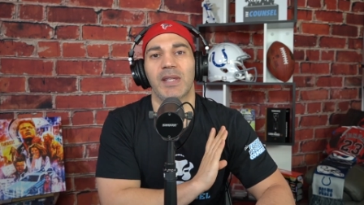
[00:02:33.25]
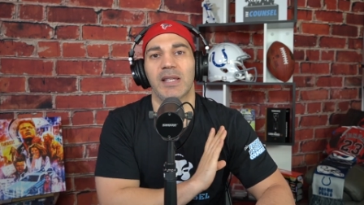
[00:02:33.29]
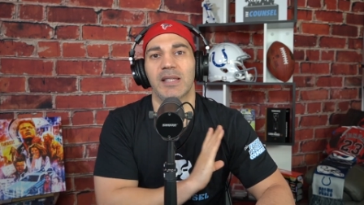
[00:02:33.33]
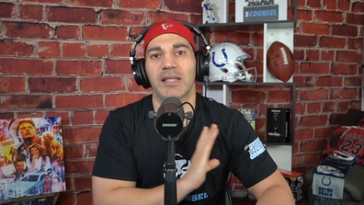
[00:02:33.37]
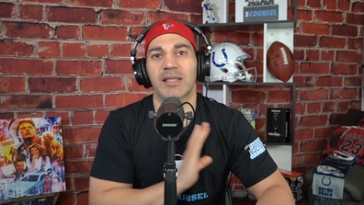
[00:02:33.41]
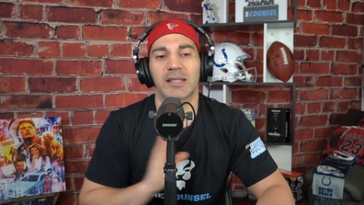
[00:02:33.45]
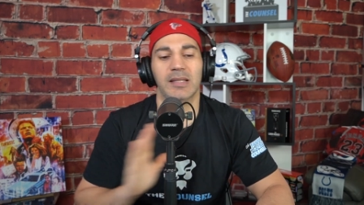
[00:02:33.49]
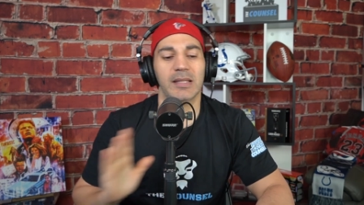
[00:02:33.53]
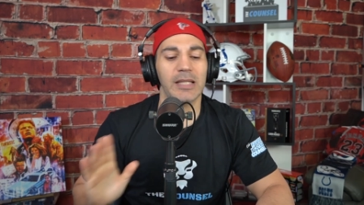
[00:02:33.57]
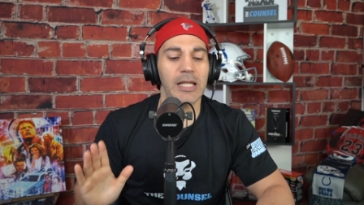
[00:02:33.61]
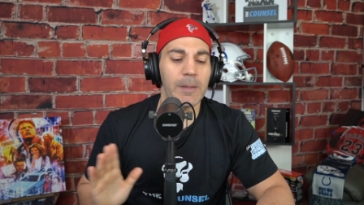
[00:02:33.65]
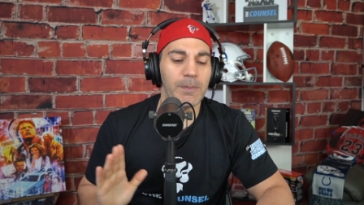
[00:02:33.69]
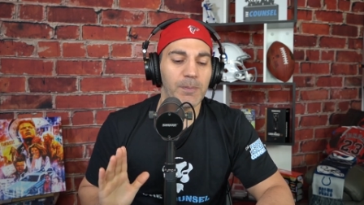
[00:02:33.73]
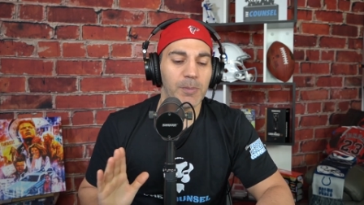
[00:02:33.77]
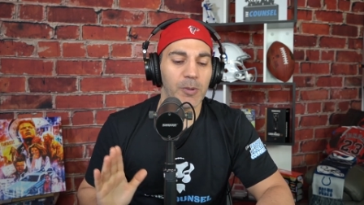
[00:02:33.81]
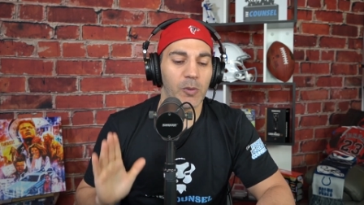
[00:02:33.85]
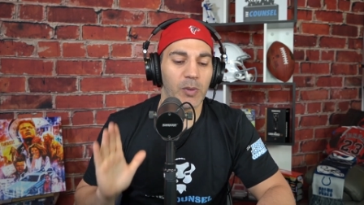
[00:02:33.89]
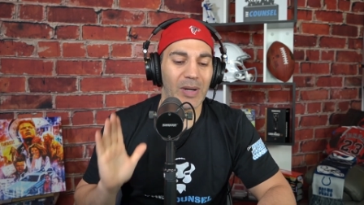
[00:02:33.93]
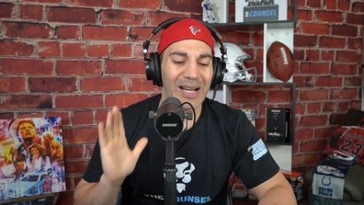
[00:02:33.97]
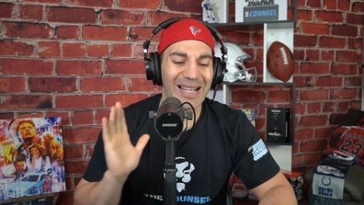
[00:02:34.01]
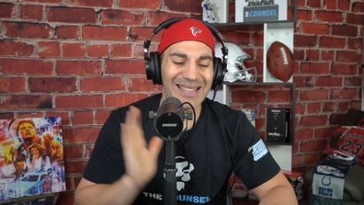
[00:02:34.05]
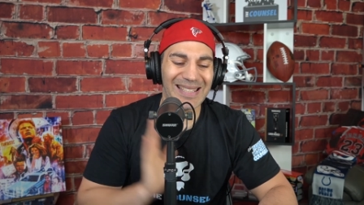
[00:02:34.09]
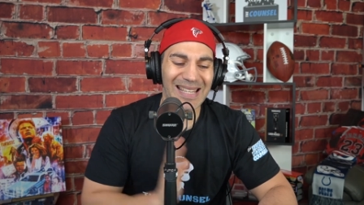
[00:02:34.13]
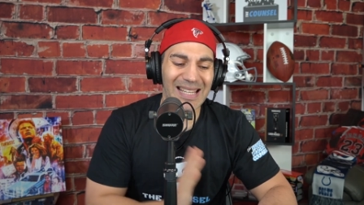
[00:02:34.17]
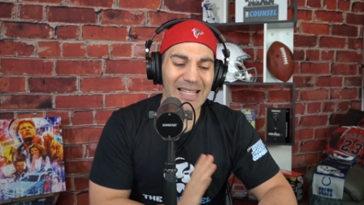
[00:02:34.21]
Sleeper.
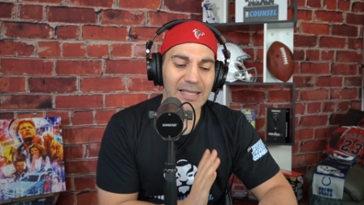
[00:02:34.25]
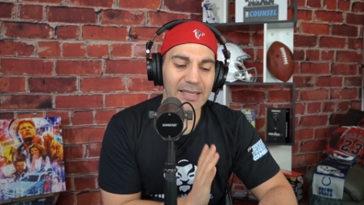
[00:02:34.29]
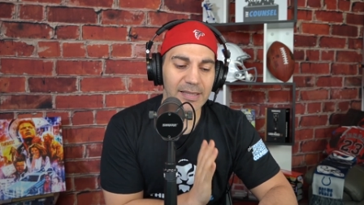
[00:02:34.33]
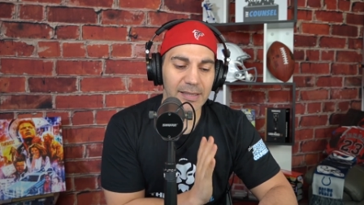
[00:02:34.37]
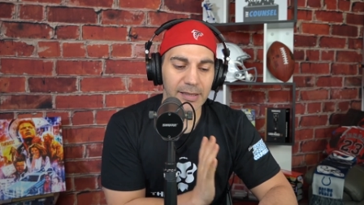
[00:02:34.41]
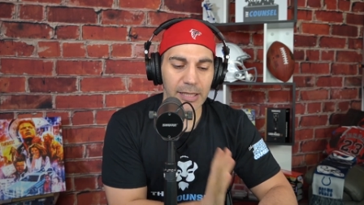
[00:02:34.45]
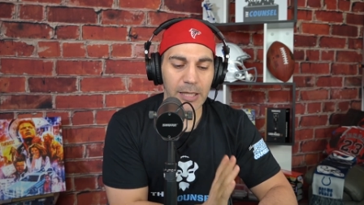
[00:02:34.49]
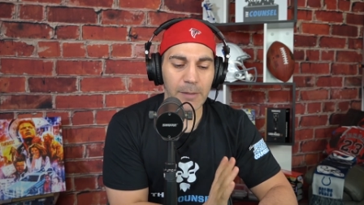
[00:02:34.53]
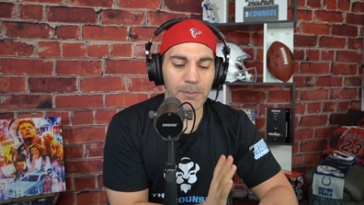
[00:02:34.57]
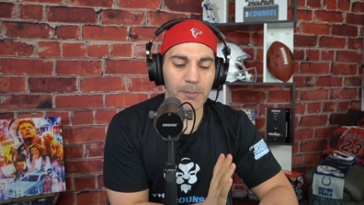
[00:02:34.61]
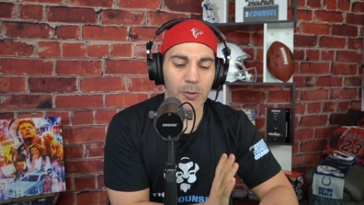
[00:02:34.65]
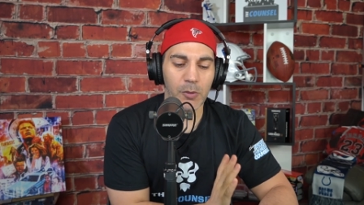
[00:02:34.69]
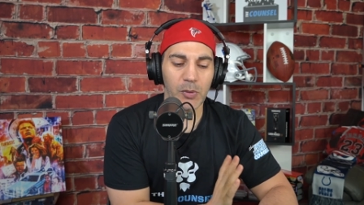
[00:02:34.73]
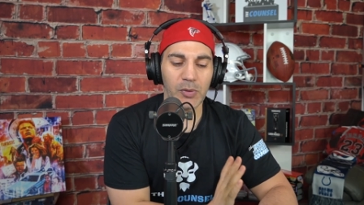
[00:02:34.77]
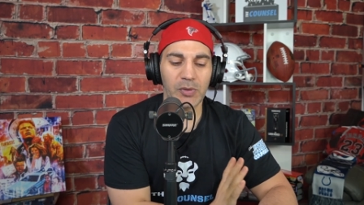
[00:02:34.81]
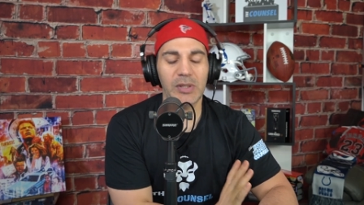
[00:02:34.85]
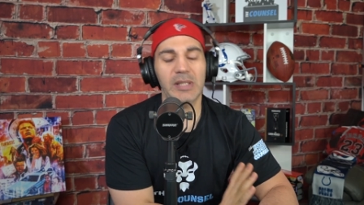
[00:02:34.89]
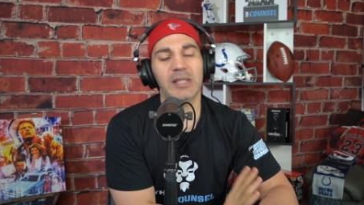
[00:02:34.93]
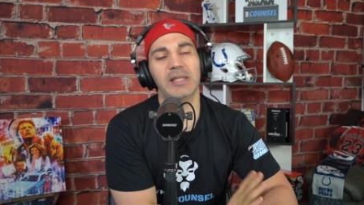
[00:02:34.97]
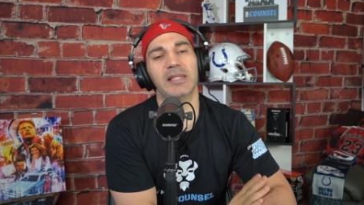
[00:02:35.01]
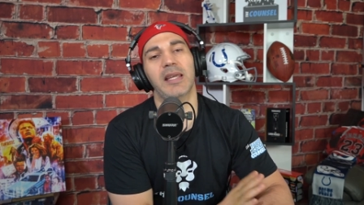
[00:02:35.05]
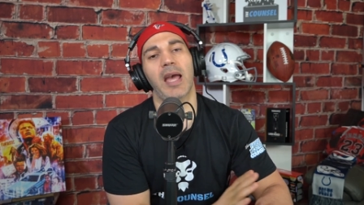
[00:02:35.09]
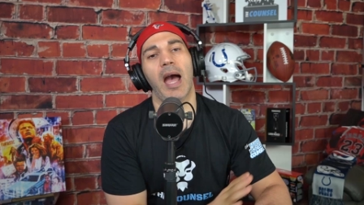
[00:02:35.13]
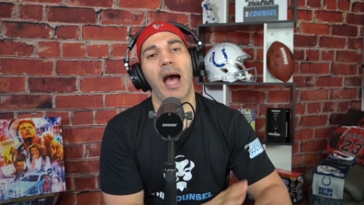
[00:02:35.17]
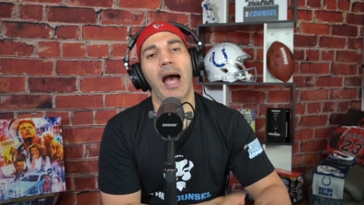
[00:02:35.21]
When I say sleeper with
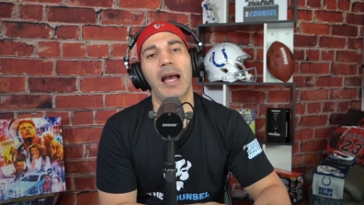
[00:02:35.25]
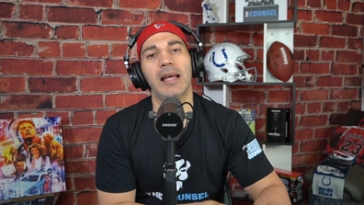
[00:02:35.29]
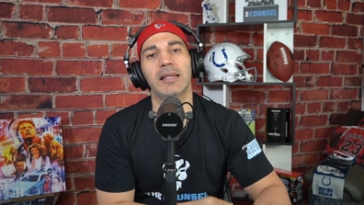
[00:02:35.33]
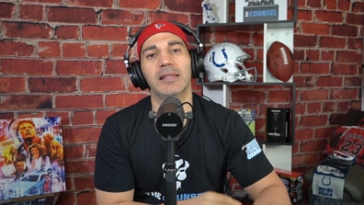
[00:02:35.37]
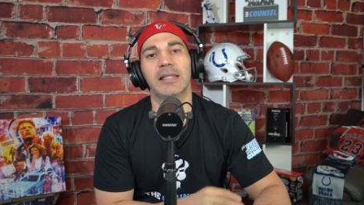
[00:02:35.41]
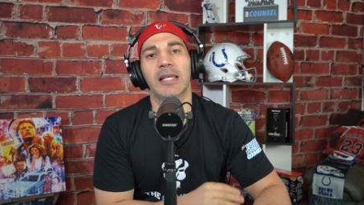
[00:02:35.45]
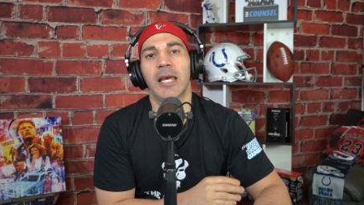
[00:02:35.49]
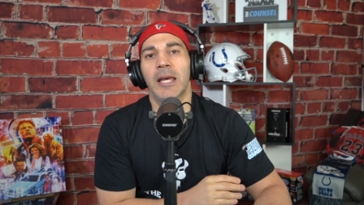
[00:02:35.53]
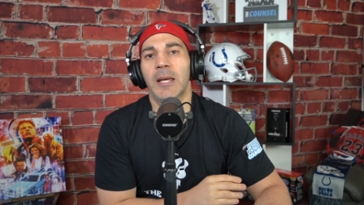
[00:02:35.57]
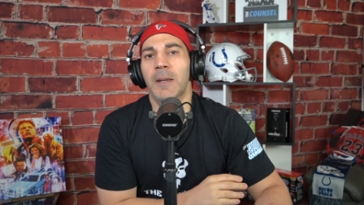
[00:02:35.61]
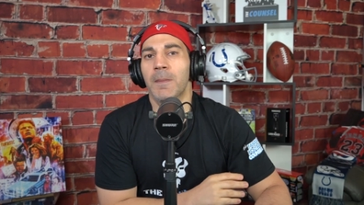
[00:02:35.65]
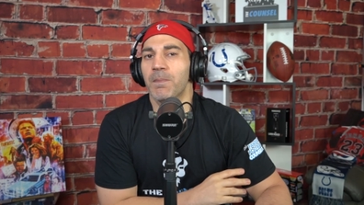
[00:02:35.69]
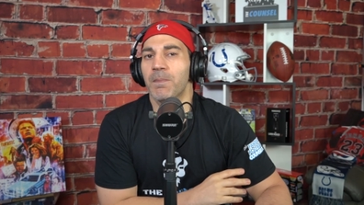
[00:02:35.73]
these guys,